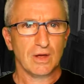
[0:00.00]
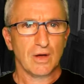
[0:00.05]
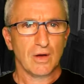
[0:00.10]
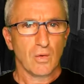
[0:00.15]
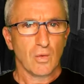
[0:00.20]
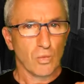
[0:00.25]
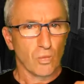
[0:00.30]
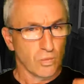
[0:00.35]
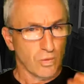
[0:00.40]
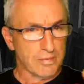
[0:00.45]

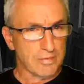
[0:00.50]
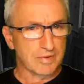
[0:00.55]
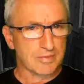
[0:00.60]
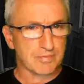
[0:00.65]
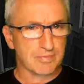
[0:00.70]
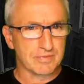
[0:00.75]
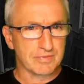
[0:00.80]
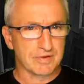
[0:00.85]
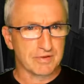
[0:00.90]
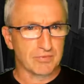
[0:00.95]
When we
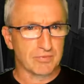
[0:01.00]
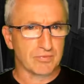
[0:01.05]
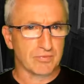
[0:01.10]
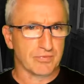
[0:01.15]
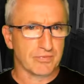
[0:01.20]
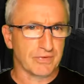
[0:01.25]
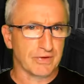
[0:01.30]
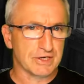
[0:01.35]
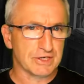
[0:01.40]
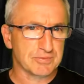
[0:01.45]

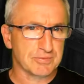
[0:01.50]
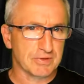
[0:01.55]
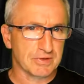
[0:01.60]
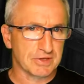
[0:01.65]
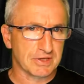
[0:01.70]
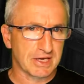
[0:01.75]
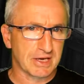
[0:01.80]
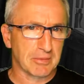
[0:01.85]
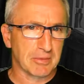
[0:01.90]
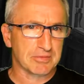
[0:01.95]
finished
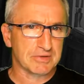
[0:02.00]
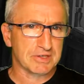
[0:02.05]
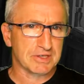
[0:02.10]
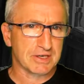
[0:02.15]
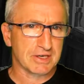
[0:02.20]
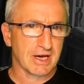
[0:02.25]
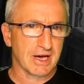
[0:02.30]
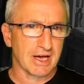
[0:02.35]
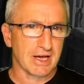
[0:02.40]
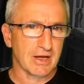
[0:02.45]
building
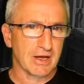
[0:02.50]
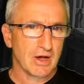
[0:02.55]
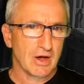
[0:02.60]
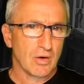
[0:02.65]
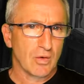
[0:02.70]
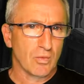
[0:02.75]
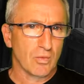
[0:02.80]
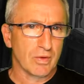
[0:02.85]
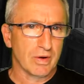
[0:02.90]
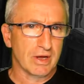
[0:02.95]
MMTk,
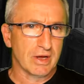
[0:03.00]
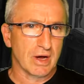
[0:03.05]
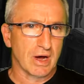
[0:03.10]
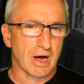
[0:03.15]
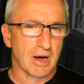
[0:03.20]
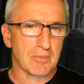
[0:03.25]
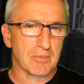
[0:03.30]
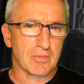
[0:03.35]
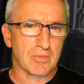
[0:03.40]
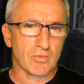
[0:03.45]
we
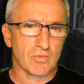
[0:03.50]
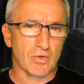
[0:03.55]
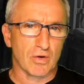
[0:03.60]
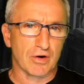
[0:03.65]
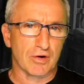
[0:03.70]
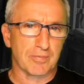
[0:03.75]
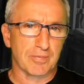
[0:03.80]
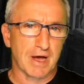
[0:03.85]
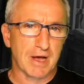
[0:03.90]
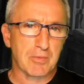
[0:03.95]
wrote
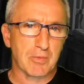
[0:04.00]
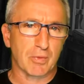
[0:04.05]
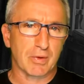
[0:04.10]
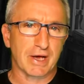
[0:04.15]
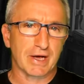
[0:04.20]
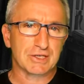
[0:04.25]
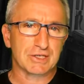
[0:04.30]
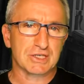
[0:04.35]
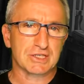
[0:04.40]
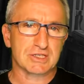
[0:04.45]
a paper. We
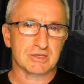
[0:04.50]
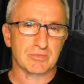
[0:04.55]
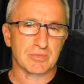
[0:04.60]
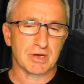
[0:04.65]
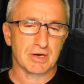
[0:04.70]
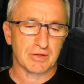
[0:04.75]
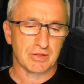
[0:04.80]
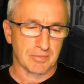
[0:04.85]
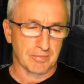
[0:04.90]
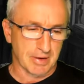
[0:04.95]
actually
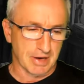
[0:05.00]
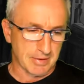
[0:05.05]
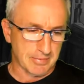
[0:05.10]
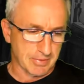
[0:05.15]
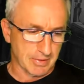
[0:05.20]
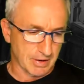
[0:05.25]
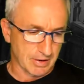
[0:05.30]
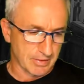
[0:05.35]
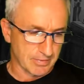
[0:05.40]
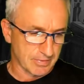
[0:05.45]
submitted the
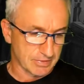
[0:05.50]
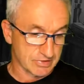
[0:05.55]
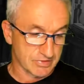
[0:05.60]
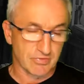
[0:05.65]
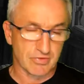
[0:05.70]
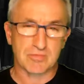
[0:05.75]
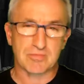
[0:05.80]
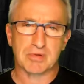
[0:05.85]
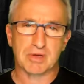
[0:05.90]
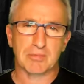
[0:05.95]
paper. It was a
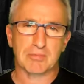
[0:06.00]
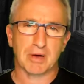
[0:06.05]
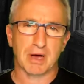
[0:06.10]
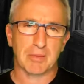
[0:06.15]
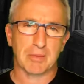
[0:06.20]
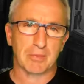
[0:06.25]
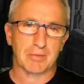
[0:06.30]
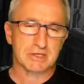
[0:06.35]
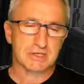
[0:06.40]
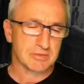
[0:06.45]
very big
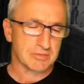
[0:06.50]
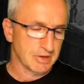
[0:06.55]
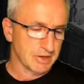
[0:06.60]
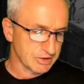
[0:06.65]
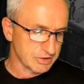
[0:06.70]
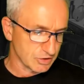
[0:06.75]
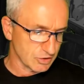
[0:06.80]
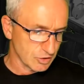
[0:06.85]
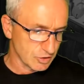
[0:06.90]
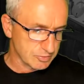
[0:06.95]
paper. We submitted it
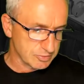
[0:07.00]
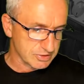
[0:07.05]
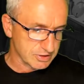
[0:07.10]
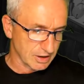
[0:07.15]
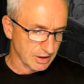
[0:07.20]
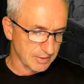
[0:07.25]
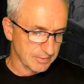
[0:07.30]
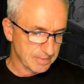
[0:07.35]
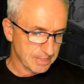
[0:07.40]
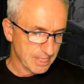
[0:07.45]
to
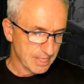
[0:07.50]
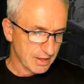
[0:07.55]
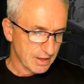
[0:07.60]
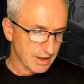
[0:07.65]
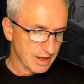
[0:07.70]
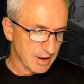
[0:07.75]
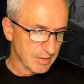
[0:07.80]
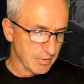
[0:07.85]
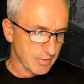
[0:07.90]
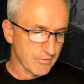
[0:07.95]
OOPSLA,
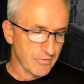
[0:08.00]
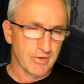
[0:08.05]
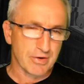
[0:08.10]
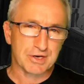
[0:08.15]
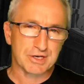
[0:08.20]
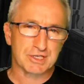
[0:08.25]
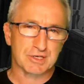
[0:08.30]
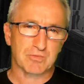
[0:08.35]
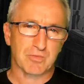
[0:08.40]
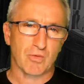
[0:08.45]
and we're very
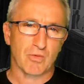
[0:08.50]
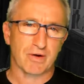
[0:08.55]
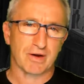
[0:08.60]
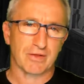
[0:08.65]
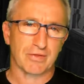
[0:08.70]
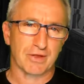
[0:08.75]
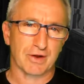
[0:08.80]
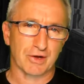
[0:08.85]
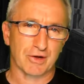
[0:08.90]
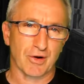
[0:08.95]
disappointed
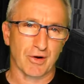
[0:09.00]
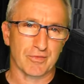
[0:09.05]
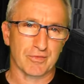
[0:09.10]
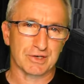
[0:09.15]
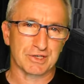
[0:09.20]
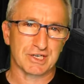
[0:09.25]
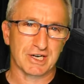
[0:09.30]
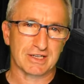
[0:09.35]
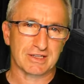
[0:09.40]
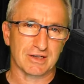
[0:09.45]
that it got
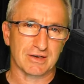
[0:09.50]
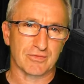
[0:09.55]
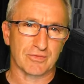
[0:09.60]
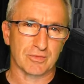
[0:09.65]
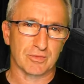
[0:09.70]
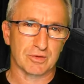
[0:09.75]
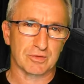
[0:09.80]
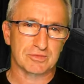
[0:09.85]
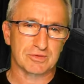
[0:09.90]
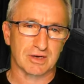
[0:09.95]
rejected from
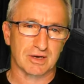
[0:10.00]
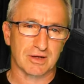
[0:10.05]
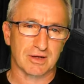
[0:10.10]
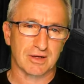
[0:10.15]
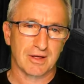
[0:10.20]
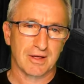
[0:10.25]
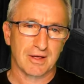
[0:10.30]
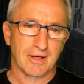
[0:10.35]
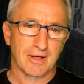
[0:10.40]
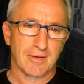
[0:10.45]
OOPSLA.
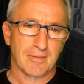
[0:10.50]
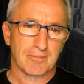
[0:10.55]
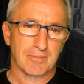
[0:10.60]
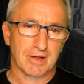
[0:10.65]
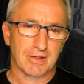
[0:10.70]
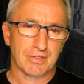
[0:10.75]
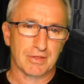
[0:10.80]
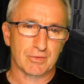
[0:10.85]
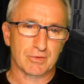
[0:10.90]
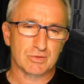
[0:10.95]

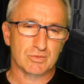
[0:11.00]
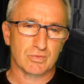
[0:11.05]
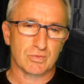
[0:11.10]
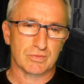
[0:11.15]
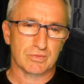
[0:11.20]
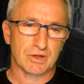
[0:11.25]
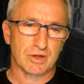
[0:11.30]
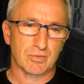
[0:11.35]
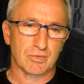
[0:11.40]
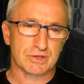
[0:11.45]
But there
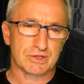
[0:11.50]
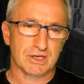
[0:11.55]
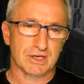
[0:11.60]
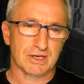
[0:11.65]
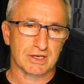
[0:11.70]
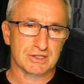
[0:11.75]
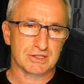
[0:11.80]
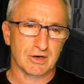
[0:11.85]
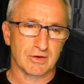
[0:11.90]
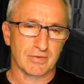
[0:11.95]
was a
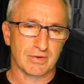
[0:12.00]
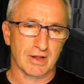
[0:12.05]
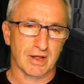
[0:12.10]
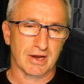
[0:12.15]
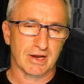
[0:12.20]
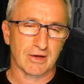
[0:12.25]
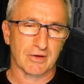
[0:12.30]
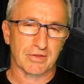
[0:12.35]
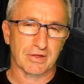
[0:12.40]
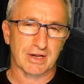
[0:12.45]
silver
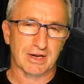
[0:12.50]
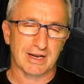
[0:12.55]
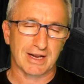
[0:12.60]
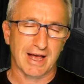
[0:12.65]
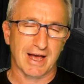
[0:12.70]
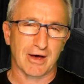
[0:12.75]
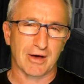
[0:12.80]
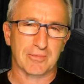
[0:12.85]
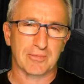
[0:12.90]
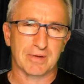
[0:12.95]
lining on the
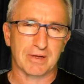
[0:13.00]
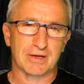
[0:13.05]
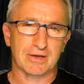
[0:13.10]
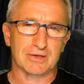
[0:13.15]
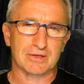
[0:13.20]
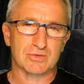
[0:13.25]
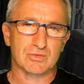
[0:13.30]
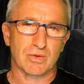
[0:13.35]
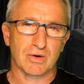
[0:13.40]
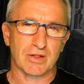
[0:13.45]
cloud,
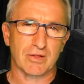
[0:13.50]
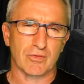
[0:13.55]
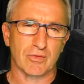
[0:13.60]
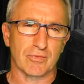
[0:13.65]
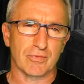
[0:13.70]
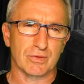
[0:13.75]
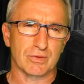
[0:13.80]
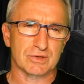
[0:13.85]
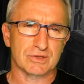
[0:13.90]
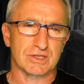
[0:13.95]
because one of the
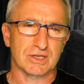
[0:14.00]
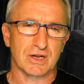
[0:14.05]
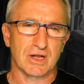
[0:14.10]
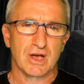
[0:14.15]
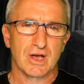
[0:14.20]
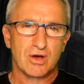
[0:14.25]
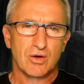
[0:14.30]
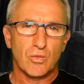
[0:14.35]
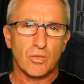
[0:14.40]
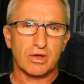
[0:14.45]
reviewers said,
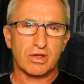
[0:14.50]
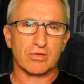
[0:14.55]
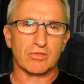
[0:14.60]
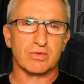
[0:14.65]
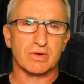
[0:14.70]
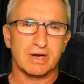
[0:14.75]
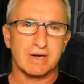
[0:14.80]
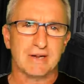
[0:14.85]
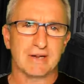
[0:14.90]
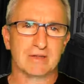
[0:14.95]
what you
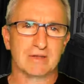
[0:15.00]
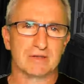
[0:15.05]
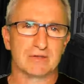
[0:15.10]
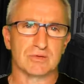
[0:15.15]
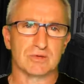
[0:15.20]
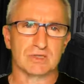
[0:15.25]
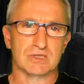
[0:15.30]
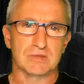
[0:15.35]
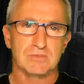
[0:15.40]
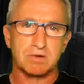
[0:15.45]
really need to do
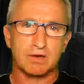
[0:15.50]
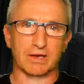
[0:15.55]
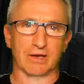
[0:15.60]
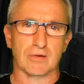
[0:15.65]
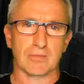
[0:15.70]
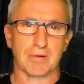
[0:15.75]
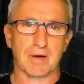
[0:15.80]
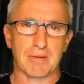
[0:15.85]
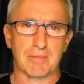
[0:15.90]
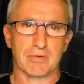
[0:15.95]
is split your
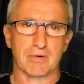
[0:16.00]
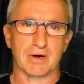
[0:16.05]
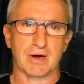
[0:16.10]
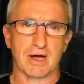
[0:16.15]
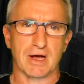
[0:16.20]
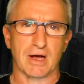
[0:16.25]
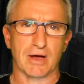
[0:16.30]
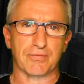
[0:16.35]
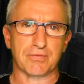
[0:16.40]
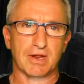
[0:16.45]
paper in
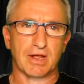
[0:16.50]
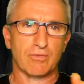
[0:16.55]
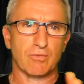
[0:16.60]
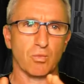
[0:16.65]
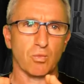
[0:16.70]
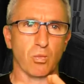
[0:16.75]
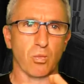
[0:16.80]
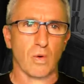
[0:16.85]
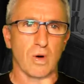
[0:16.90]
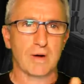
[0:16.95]
half and have
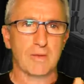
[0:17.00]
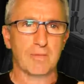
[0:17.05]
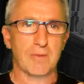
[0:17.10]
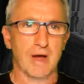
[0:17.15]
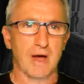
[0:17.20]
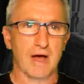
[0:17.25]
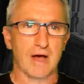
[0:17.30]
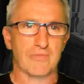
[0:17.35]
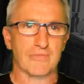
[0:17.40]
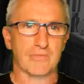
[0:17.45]
one
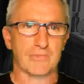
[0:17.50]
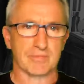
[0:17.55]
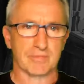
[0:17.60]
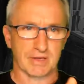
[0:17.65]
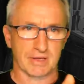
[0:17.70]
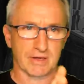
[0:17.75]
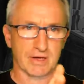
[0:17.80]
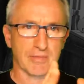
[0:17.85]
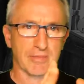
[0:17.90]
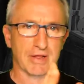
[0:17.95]
half
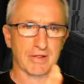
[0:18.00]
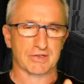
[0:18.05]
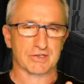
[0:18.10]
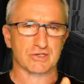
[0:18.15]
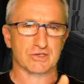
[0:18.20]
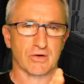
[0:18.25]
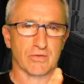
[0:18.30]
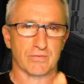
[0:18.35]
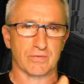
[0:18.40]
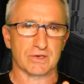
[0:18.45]
be about the
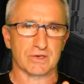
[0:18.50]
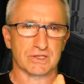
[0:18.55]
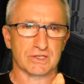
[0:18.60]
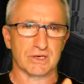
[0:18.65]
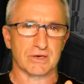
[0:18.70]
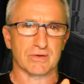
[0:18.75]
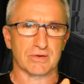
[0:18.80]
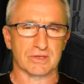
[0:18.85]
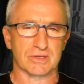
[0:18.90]
software engineering this